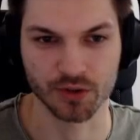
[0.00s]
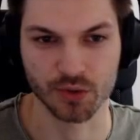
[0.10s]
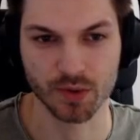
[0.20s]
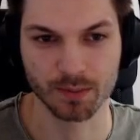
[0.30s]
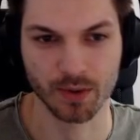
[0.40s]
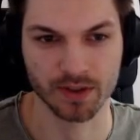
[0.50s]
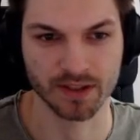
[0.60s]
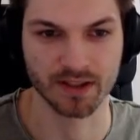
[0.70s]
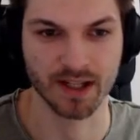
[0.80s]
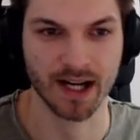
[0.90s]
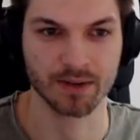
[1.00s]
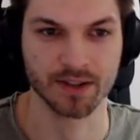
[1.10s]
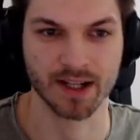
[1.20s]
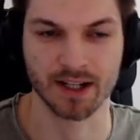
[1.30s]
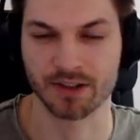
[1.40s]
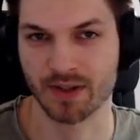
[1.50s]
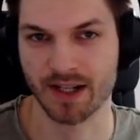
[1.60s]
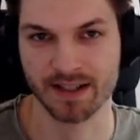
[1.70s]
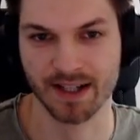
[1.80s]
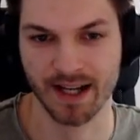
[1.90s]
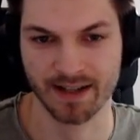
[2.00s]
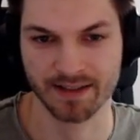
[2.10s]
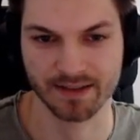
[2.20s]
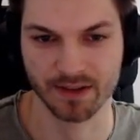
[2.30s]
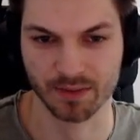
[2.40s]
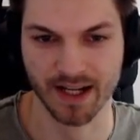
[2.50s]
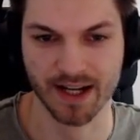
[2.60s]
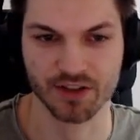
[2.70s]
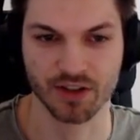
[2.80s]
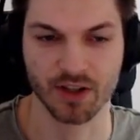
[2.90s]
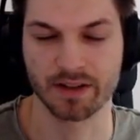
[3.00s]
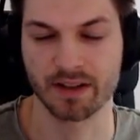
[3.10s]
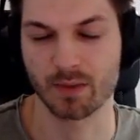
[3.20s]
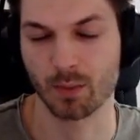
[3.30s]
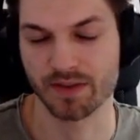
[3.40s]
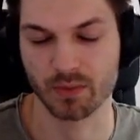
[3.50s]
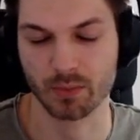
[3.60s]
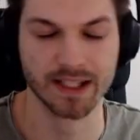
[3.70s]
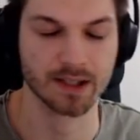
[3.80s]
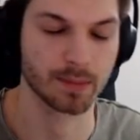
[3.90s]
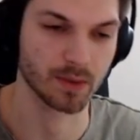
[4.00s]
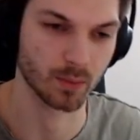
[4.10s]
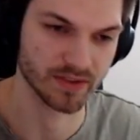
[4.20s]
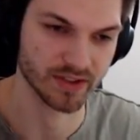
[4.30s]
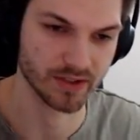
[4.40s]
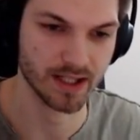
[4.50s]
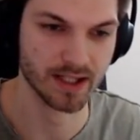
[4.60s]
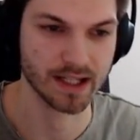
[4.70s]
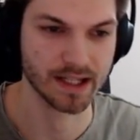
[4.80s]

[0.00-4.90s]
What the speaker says: too important now. The Card Trader has the rotation not once a week, but once a day.